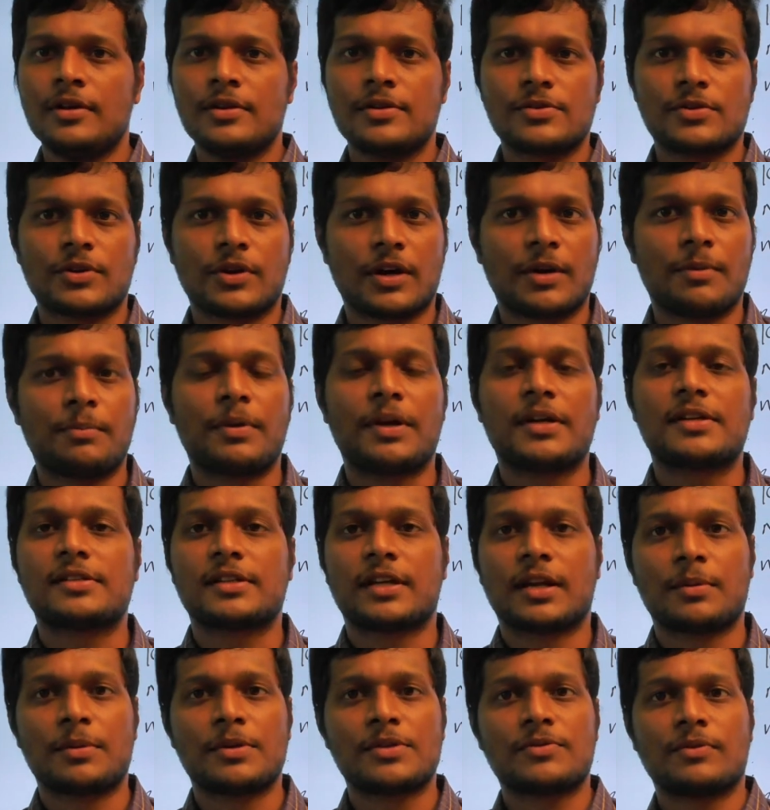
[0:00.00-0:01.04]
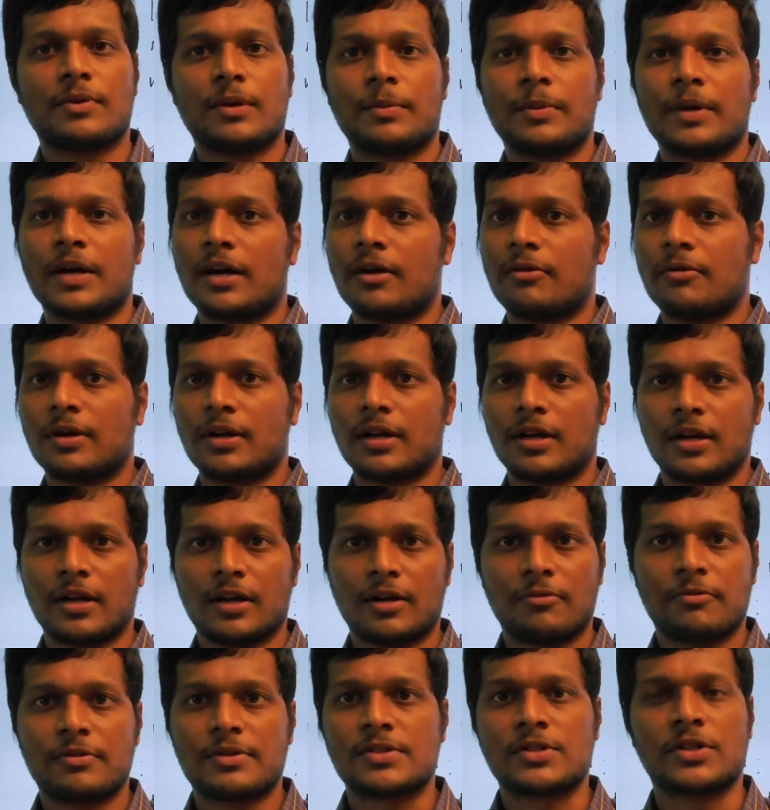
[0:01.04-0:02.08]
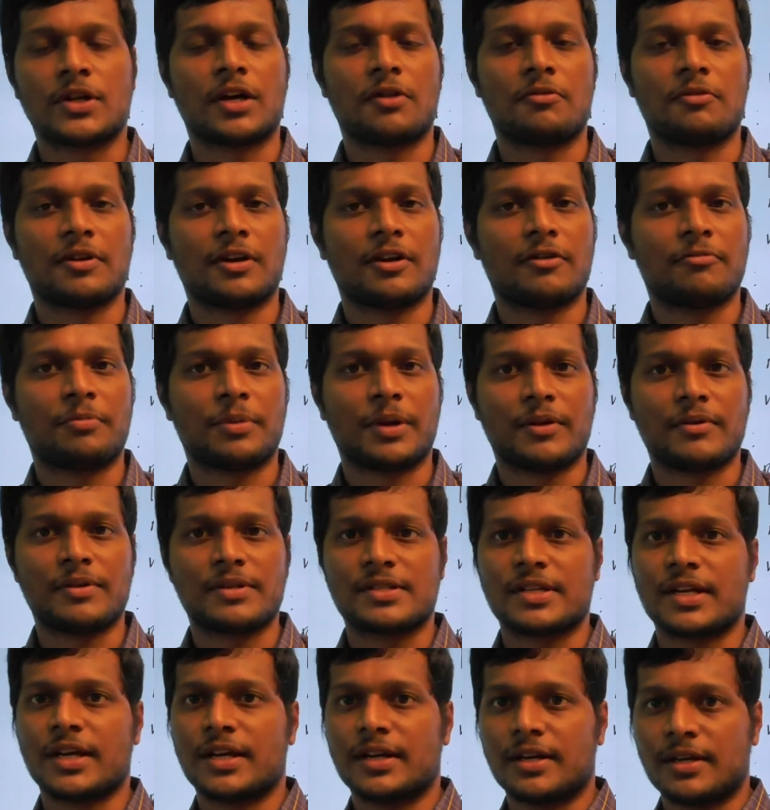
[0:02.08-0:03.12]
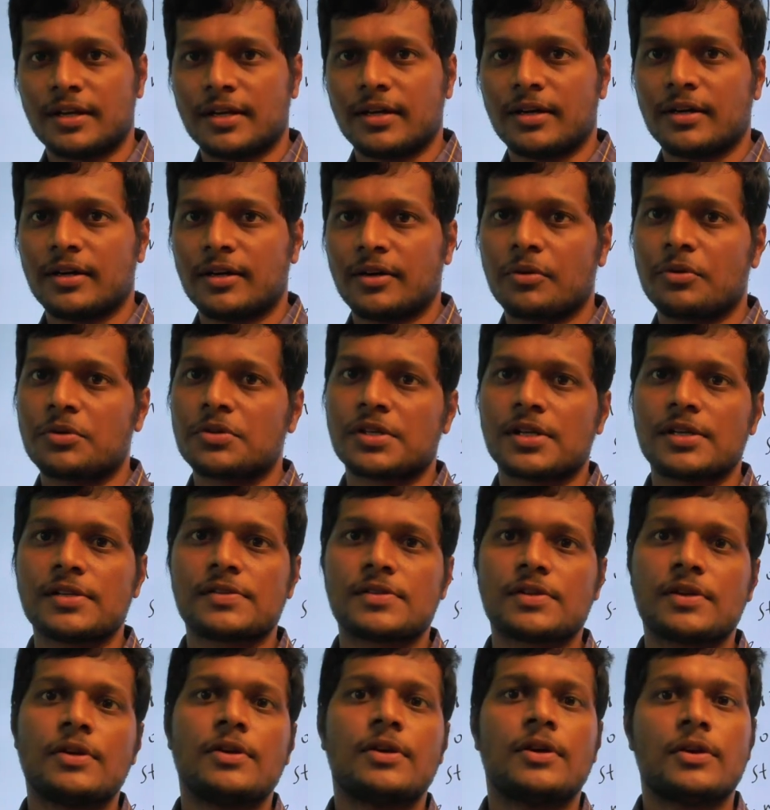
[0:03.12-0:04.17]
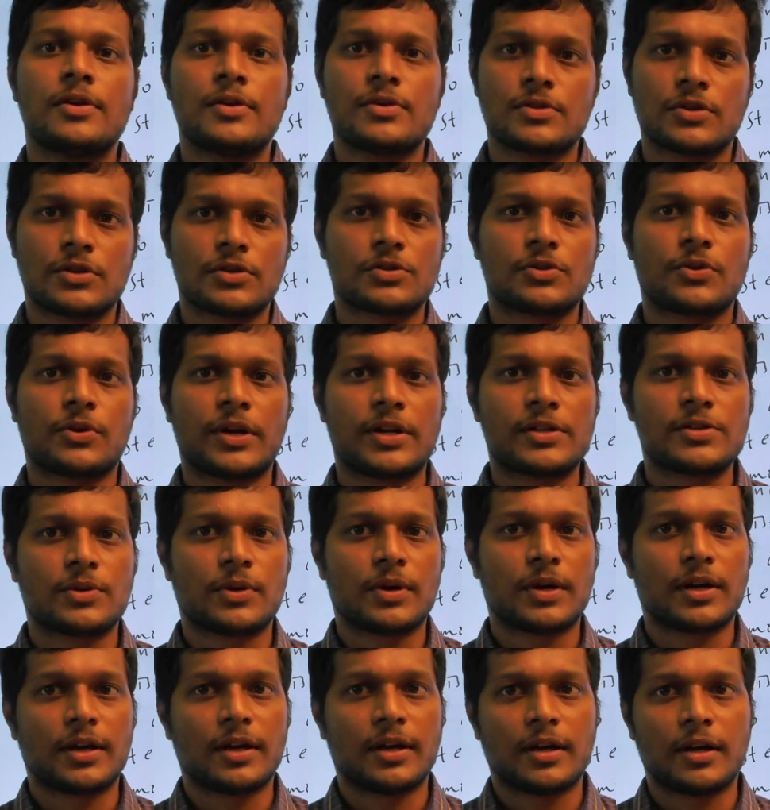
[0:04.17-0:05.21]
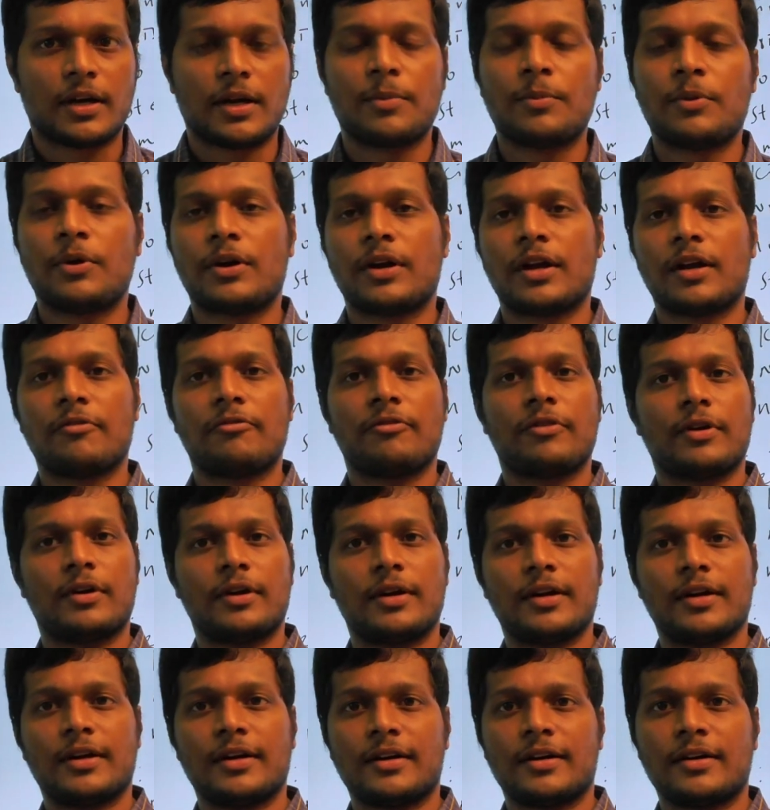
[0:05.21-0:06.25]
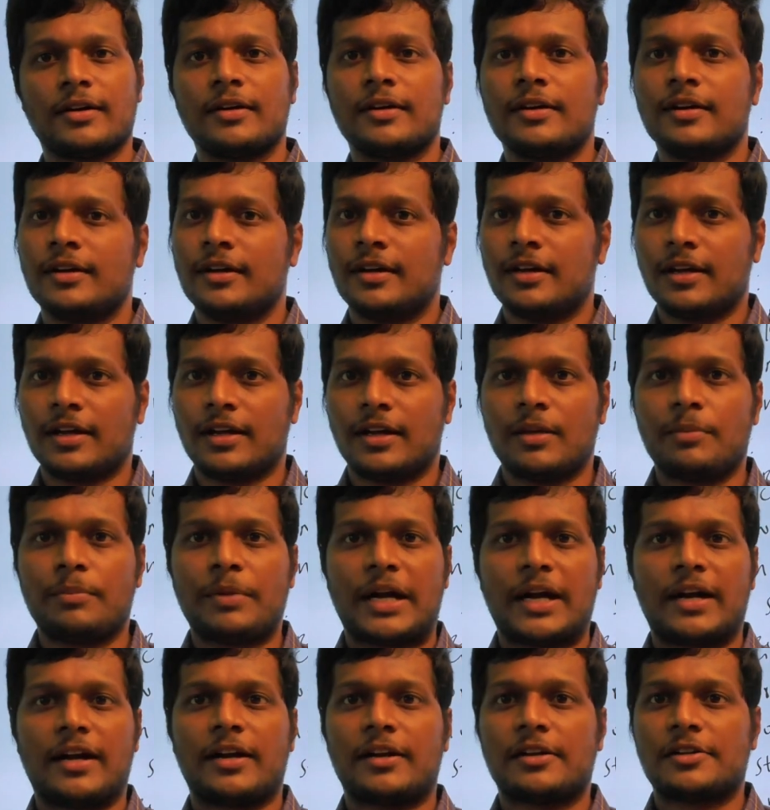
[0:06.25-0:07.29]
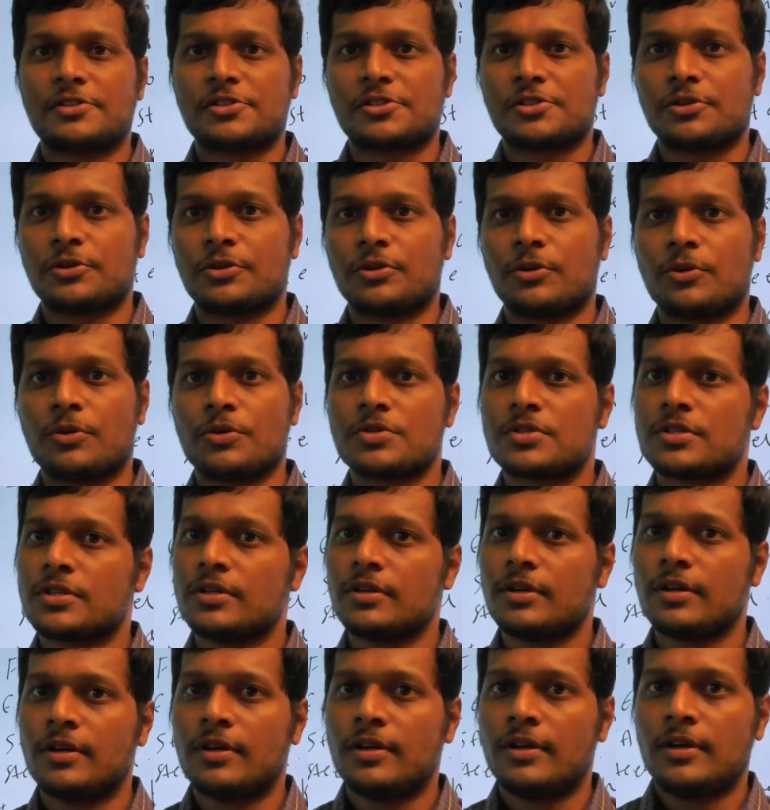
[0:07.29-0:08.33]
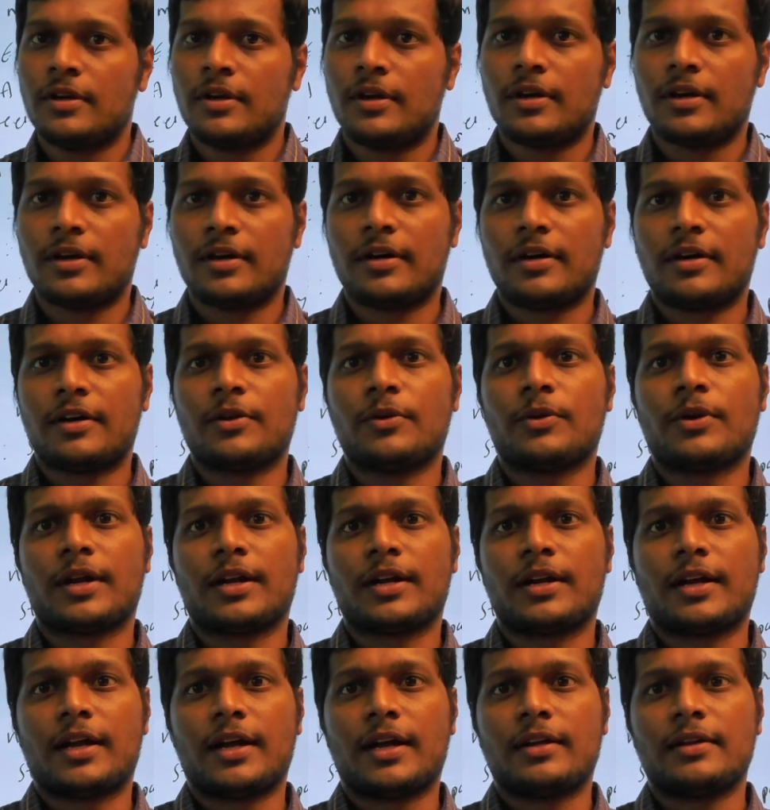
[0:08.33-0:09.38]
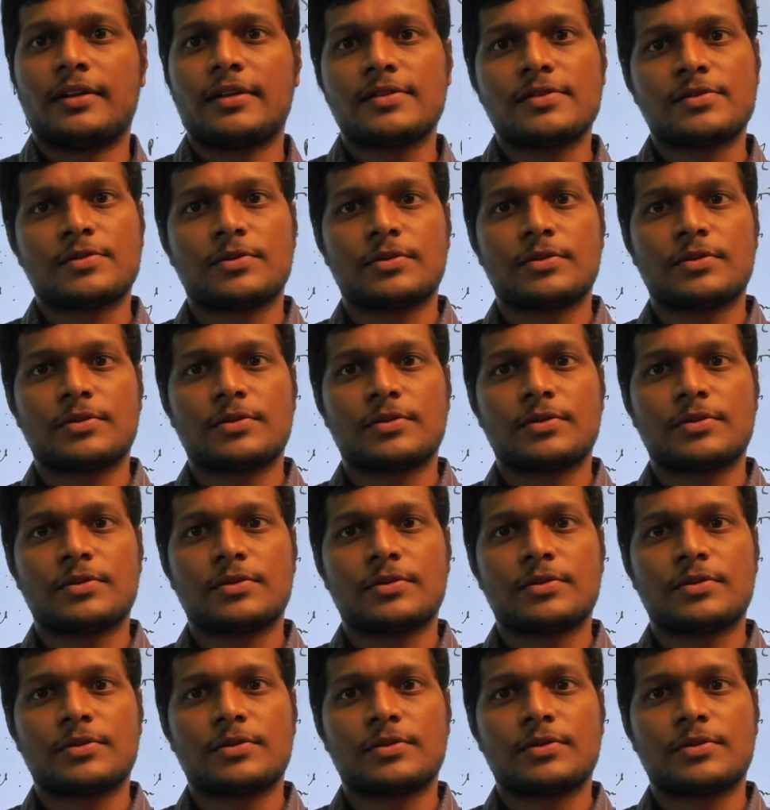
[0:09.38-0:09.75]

So complete syllabus will be covered along with solving of previous gate uh, questions. So students who are unable to afford uh, any branded institute coaching, uh, you can take this.